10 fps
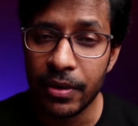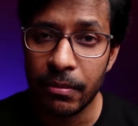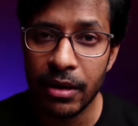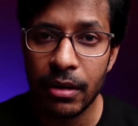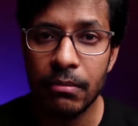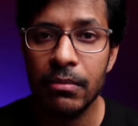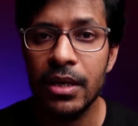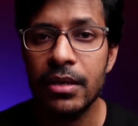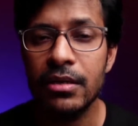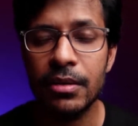premium
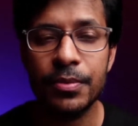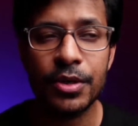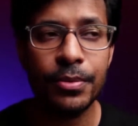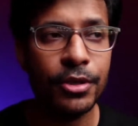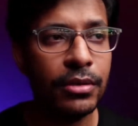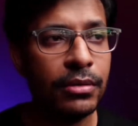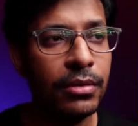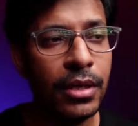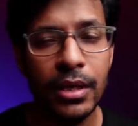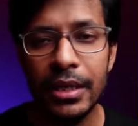subscription,
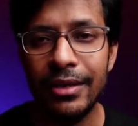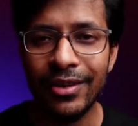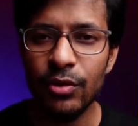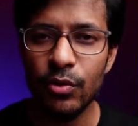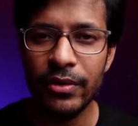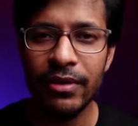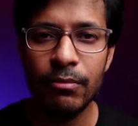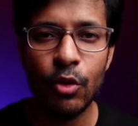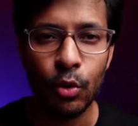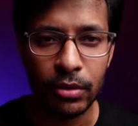you can do even
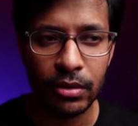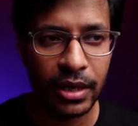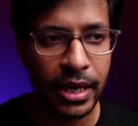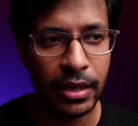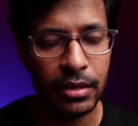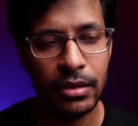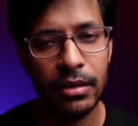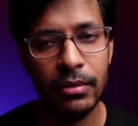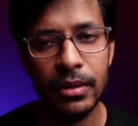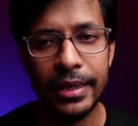more. Like
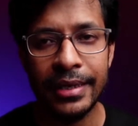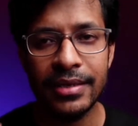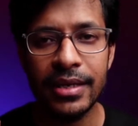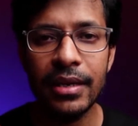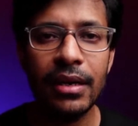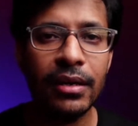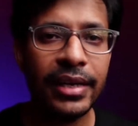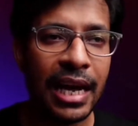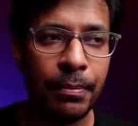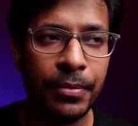in a single
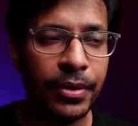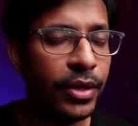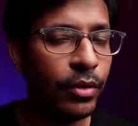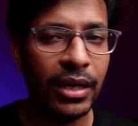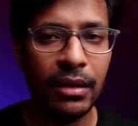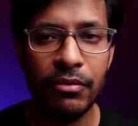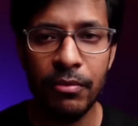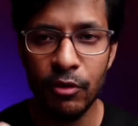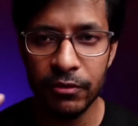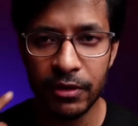tap, you can
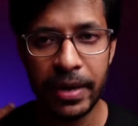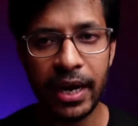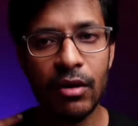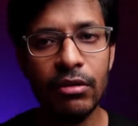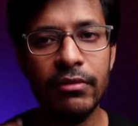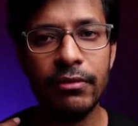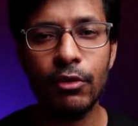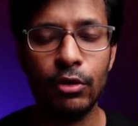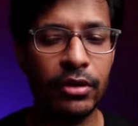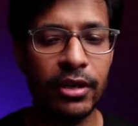remove the background of a
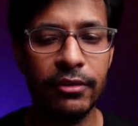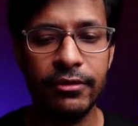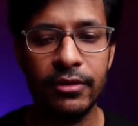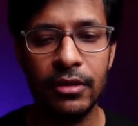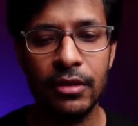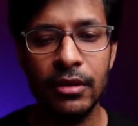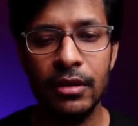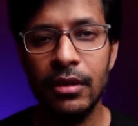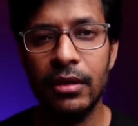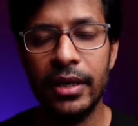photograph.
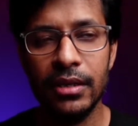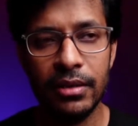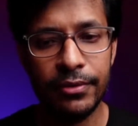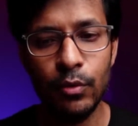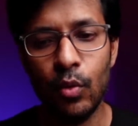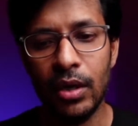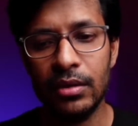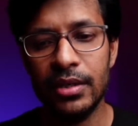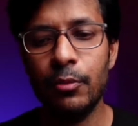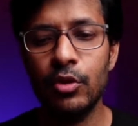Like if you
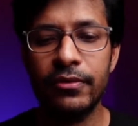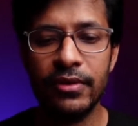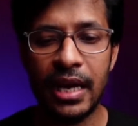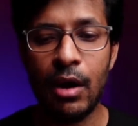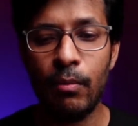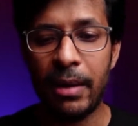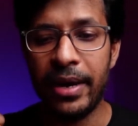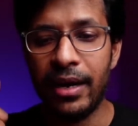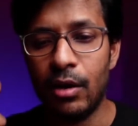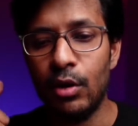want, suppose now my
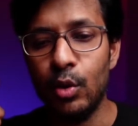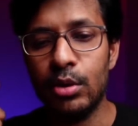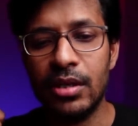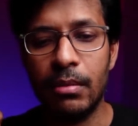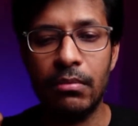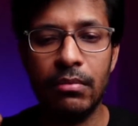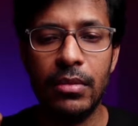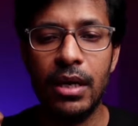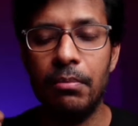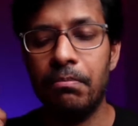background looks some
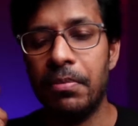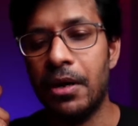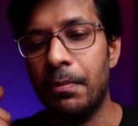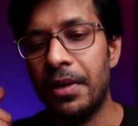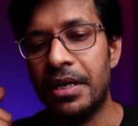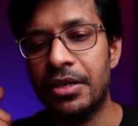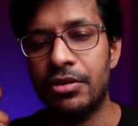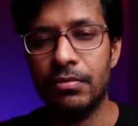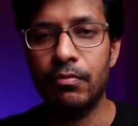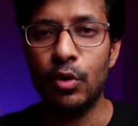
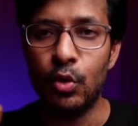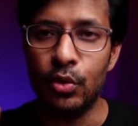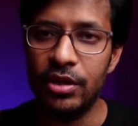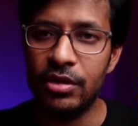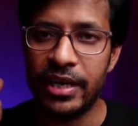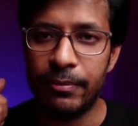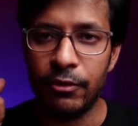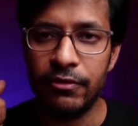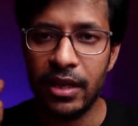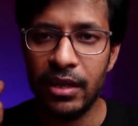purplish bluish type
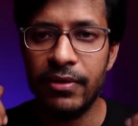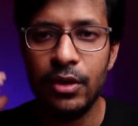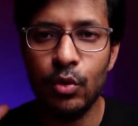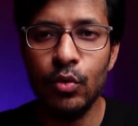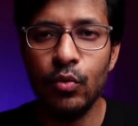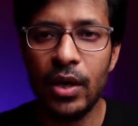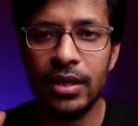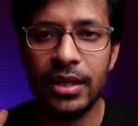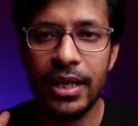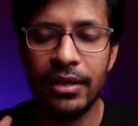of thing. If I don't
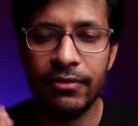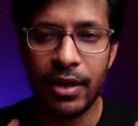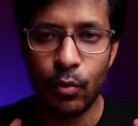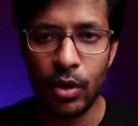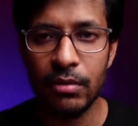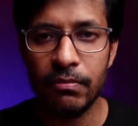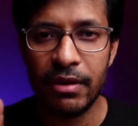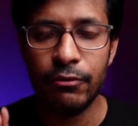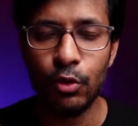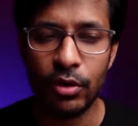want that, if I want
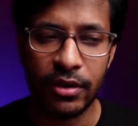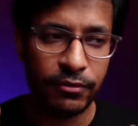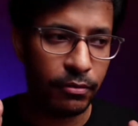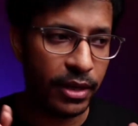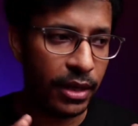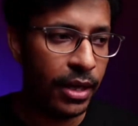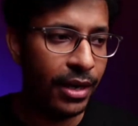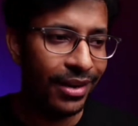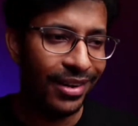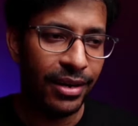my photograph to be
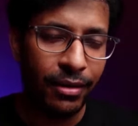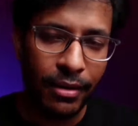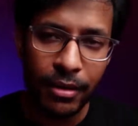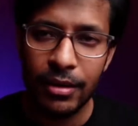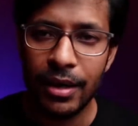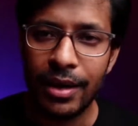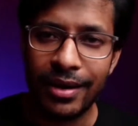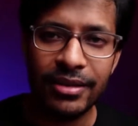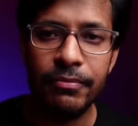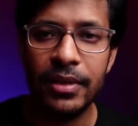in
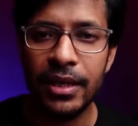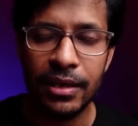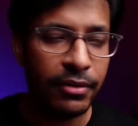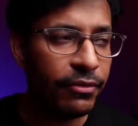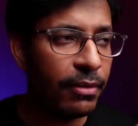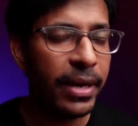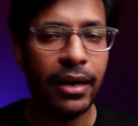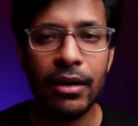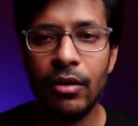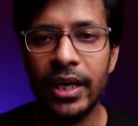a different
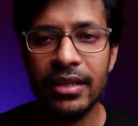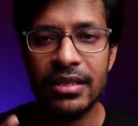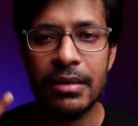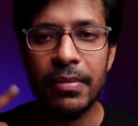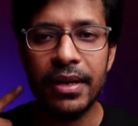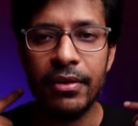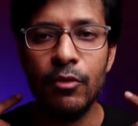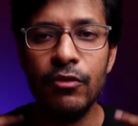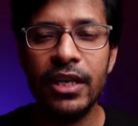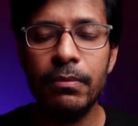background, I can simply
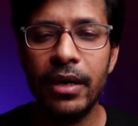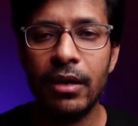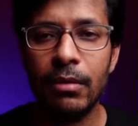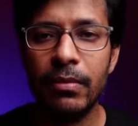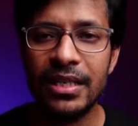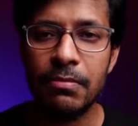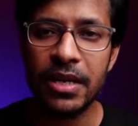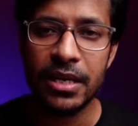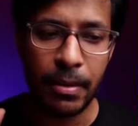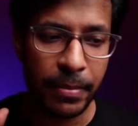remove that background by
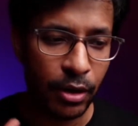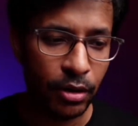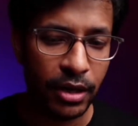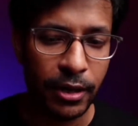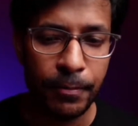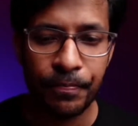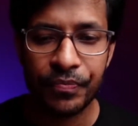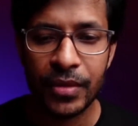simply tapping on the